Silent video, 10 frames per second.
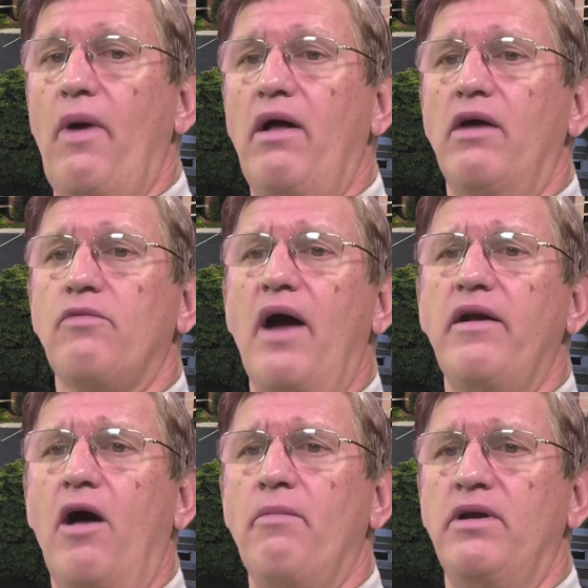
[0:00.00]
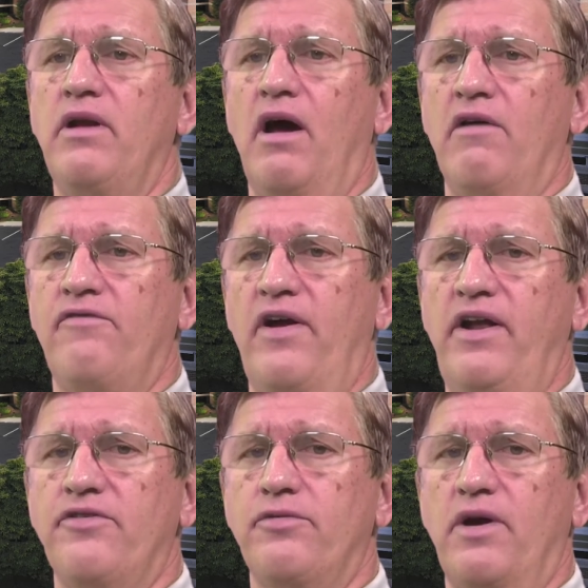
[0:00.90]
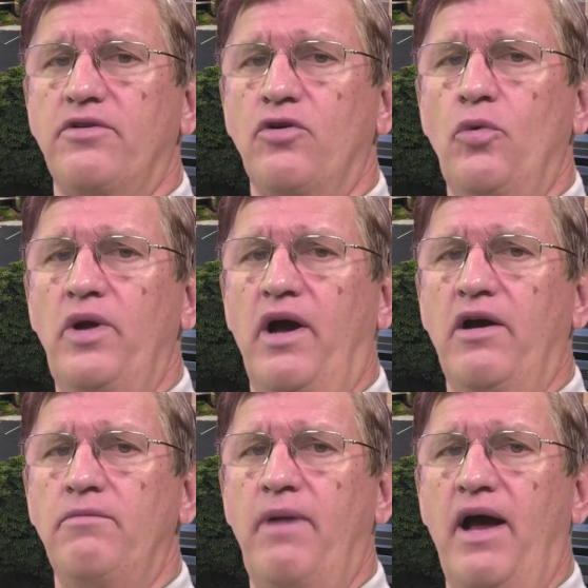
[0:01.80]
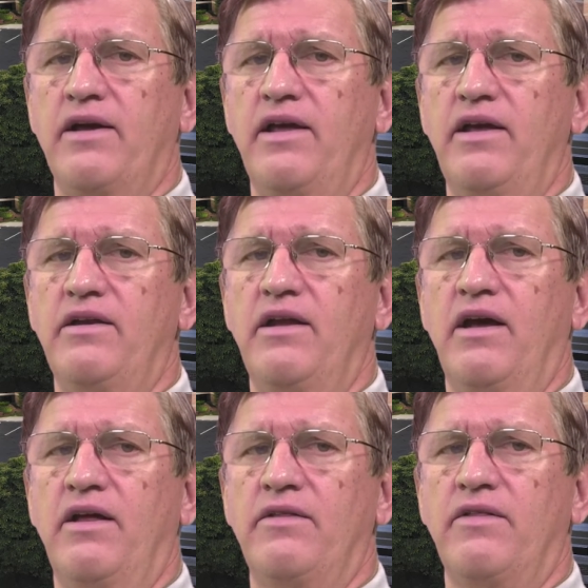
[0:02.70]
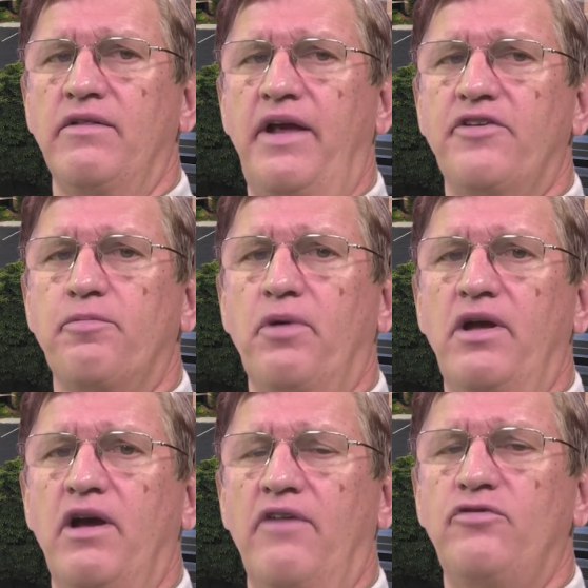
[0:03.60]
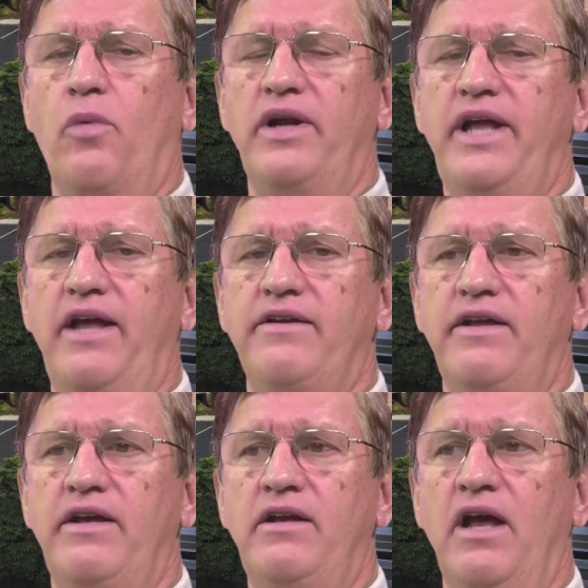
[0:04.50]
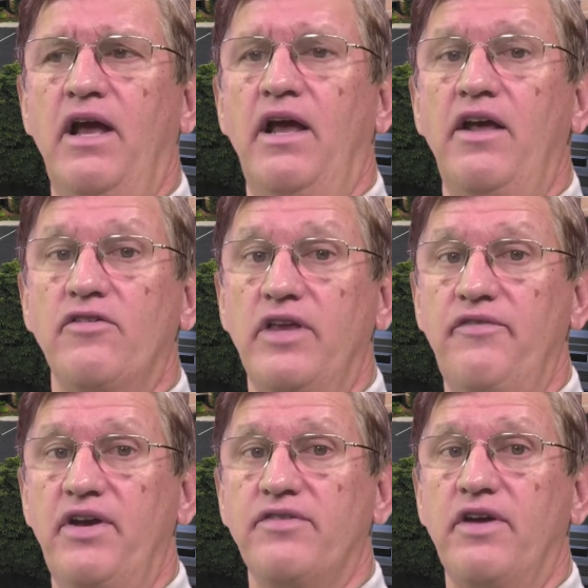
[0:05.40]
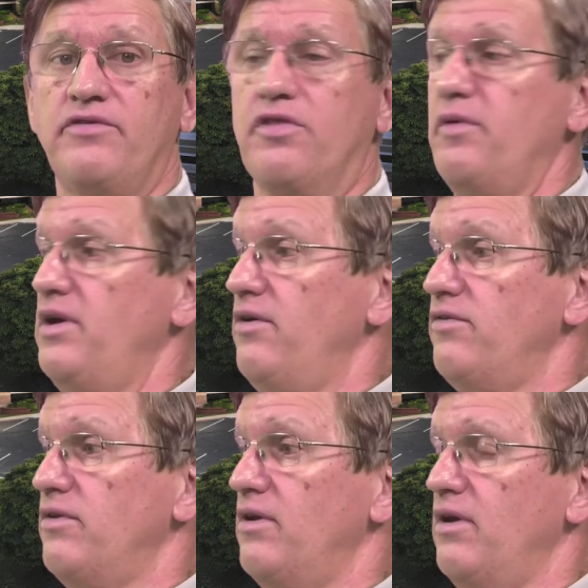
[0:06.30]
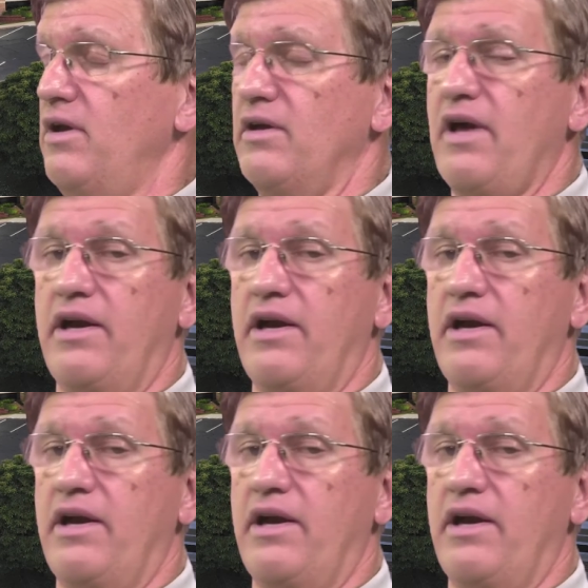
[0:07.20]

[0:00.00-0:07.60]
Well, Ron Allman, our finance director, who we hired back in the late spring of 2018, is leaving us after 3 years.